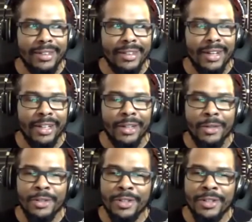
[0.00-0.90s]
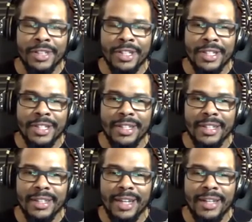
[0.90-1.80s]
our culture just
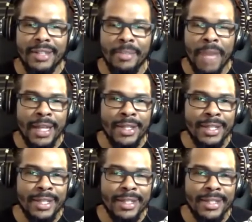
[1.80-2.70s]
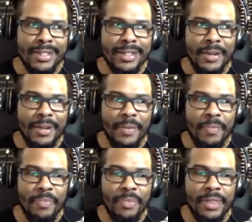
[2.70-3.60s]
kind of demands this
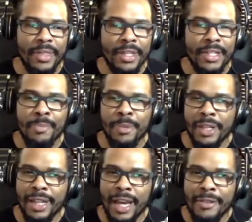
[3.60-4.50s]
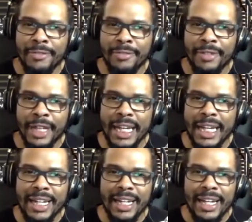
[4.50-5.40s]
this split life.
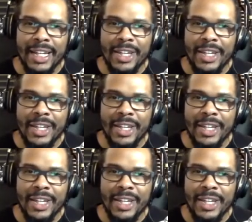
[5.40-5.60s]
Yeah.